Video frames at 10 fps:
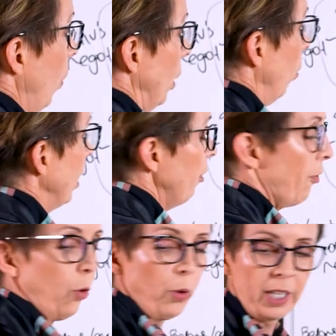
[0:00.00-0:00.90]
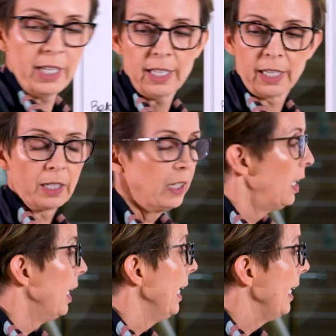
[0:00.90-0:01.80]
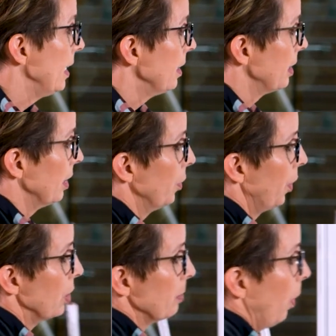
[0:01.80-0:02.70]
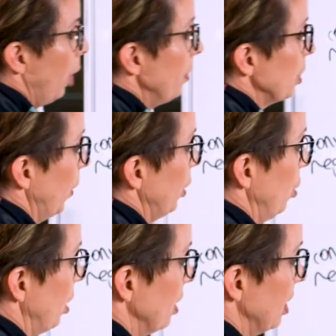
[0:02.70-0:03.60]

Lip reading: we're looking for here is those moments where you can